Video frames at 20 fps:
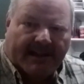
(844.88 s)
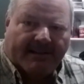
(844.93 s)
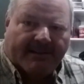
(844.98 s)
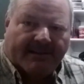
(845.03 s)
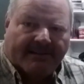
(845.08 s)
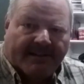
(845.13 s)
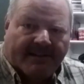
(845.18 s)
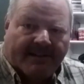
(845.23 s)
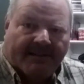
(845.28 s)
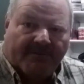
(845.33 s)
out,
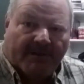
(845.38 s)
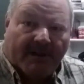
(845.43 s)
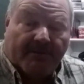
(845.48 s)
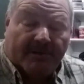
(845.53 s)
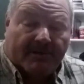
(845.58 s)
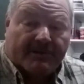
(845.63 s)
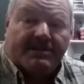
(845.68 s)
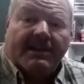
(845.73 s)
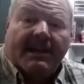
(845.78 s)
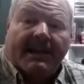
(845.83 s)
and I've
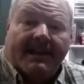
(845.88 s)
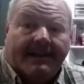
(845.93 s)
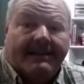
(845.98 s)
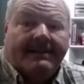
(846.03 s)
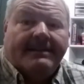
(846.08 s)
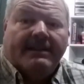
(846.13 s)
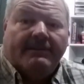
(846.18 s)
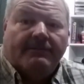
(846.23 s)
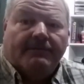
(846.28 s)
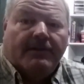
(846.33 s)
also got an
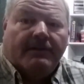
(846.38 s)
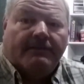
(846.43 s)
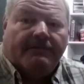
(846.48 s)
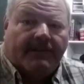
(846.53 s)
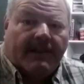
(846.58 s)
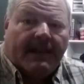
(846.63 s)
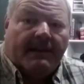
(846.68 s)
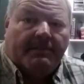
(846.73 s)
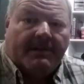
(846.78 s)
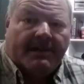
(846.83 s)
18-foot
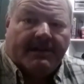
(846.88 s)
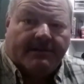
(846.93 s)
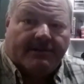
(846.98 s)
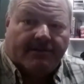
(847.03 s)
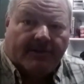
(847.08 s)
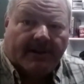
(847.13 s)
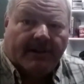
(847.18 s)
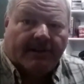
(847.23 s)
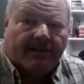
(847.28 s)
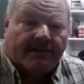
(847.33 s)
flatbed
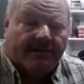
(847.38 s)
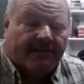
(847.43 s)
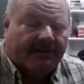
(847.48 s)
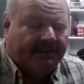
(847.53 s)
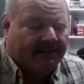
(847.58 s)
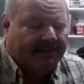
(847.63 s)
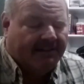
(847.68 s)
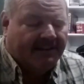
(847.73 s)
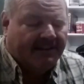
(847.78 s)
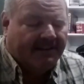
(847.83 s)
trailer,
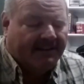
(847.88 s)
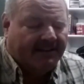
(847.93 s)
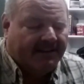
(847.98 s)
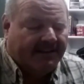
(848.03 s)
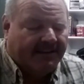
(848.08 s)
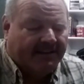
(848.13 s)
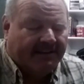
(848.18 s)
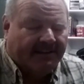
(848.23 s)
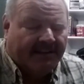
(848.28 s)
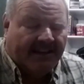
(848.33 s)

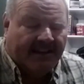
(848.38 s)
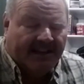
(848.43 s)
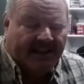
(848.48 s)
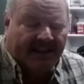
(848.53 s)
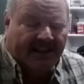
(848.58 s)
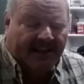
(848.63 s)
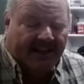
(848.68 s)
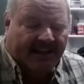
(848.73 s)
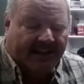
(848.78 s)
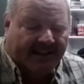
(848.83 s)
and
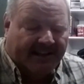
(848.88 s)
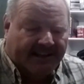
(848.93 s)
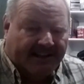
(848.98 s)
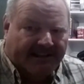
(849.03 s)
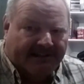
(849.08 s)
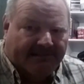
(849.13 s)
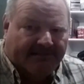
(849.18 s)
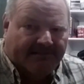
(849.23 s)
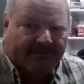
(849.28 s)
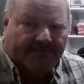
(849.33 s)

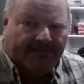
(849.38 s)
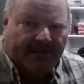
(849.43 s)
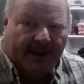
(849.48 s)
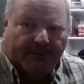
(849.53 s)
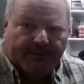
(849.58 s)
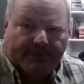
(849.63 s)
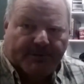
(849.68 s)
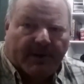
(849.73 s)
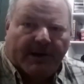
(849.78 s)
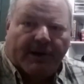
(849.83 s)
I
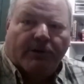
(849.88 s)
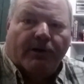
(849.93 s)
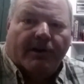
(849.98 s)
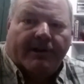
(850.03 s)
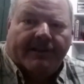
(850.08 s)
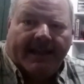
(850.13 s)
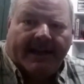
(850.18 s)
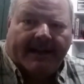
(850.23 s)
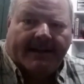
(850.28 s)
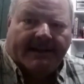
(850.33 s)
was ready to
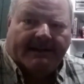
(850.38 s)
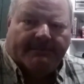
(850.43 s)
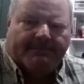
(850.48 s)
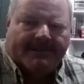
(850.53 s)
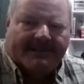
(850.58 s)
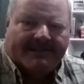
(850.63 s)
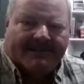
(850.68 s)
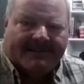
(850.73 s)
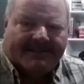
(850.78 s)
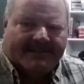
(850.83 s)
hook that up,
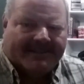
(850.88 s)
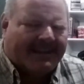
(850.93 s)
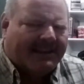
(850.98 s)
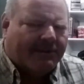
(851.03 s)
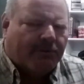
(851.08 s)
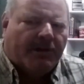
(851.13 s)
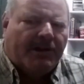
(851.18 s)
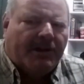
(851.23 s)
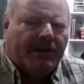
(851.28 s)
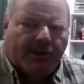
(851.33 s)
and she's
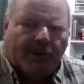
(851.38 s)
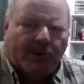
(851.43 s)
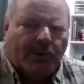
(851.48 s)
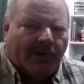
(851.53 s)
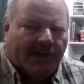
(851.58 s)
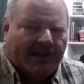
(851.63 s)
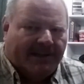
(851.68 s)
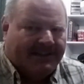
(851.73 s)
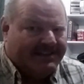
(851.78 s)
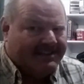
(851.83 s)
like, "What are you
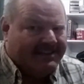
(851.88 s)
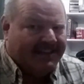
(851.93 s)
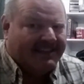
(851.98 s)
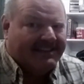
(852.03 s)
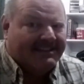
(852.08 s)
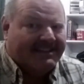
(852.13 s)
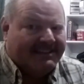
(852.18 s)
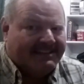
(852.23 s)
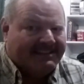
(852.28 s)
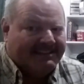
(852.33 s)
doing?" It's like,
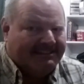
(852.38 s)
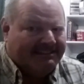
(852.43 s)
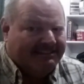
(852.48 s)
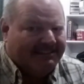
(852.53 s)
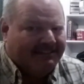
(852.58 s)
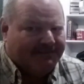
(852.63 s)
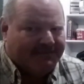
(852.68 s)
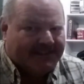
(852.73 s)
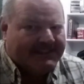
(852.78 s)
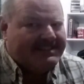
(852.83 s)

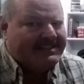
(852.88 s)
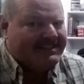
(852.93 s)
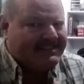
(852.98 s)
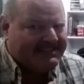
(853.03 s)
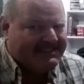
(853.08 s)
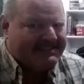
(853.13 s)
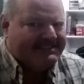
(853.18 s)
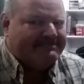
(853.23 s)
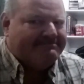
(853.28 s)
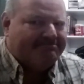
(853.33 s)
if this
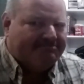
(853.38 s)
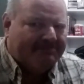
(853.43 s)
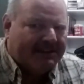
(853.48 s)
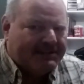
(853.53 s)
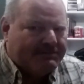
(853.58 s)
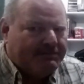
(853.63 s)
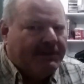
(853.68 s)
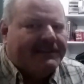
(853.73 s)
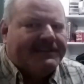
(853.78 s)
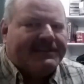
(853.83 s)
is
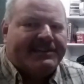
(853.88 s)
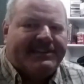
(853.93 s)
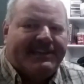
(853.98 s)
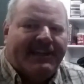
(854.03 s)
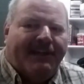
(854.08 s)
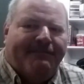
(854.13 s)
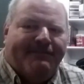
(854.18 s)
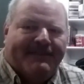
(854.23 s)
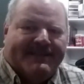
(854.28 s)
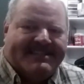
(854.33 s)
as much
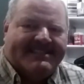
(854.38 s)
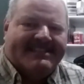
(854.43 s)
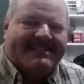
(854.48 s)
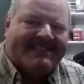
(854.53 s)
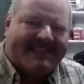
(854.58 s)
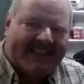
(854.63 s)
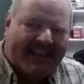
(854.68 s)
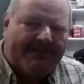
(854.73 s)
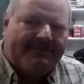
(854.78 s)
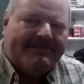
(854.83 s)
stuff as it
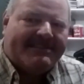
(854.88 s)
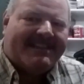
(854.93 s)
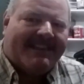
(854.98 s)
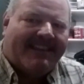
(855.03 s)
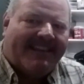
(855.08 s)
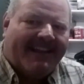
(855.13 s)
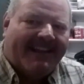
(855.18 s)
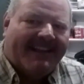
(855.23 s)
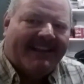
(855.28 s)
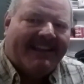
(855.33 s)
sounds
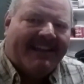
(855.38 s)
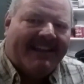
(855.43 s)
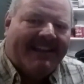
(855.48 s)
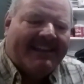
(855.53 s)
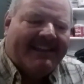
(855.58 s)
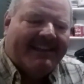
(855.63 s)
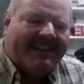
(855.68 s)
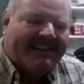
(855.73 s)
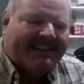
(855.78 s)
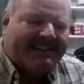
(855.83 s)
like,
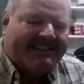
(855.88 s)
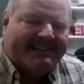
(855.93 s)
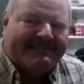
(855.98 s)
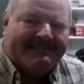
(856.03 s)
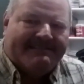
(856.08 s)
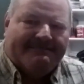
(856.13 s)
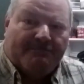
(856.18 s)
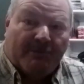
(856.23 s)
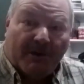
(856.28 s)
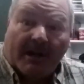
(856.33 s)

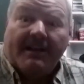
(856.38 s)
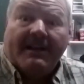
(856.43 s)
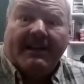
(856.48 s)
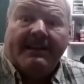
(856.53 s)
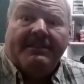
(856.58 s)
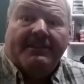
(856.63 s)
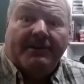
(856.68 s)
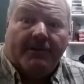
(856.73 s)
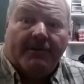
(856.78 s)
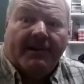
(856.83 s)
we're going to
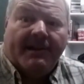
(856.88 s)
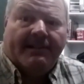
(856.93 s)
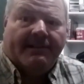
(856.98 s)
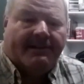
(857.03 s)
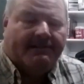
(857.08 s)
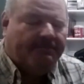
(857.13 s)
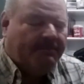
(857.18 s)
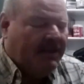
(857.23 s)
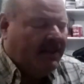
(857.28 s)
need the trailer.